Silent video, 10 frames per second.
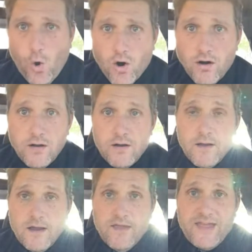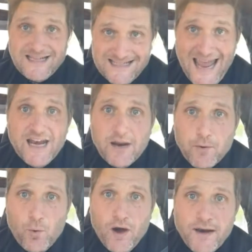Or they stay at
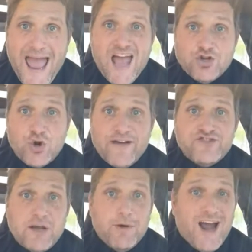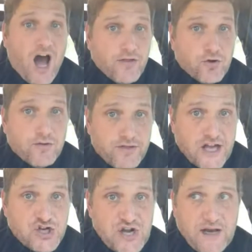number 1 and draft someone other
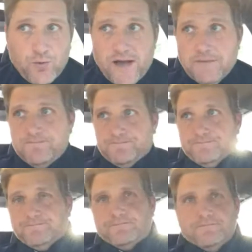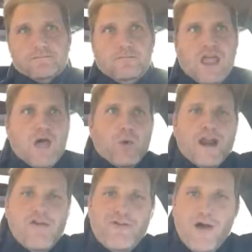than Shane Wright? And
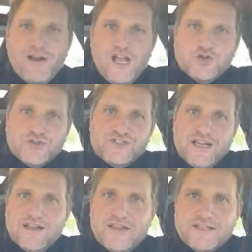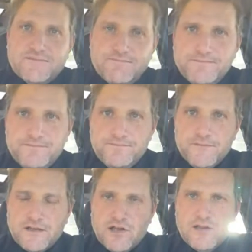what I found interesting in this
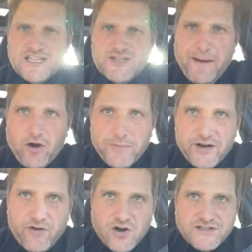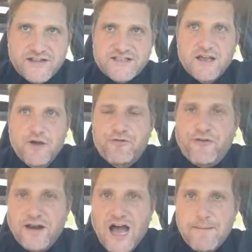little experiment of ours, in this
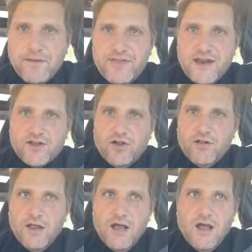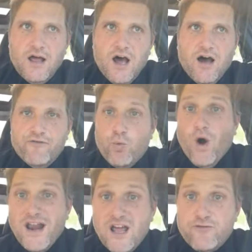fun hypothetical of
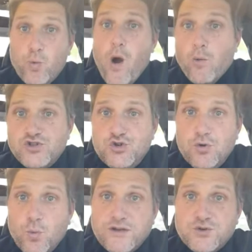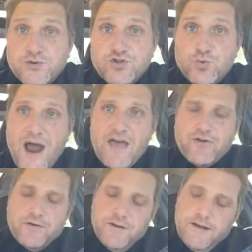what if, which would you
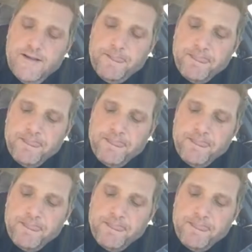rather,